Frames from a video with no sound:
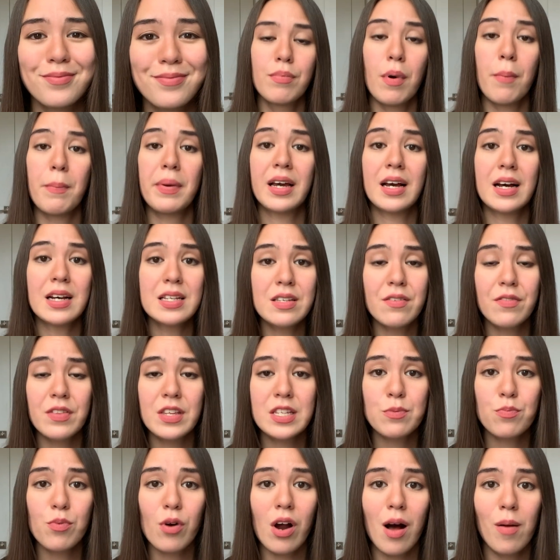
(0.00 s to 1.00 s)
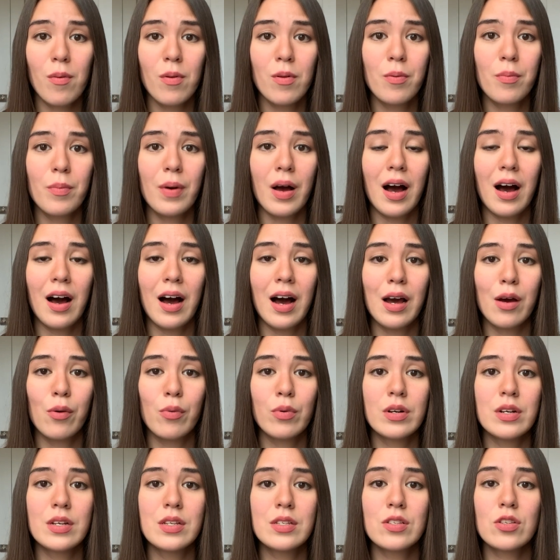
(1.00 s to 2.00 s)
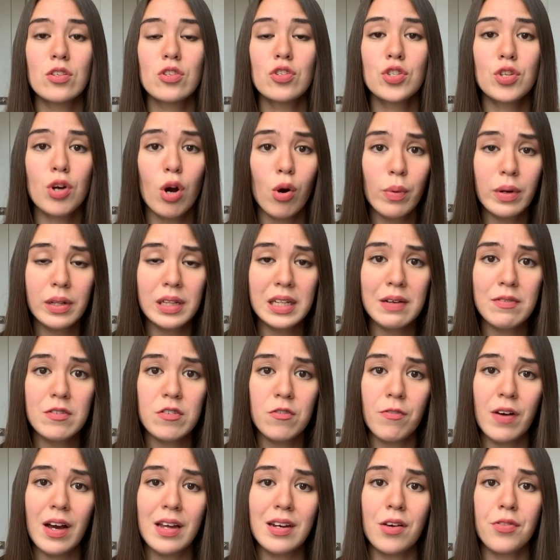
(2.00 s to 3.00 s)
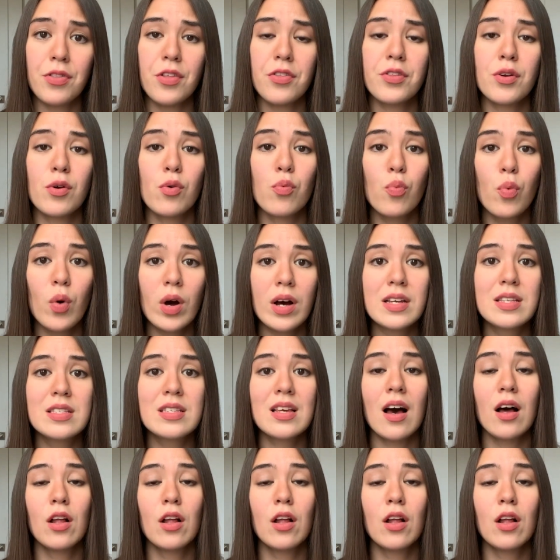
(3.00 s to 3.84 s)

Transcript: But because of this problem, I was so relieved to find out that there was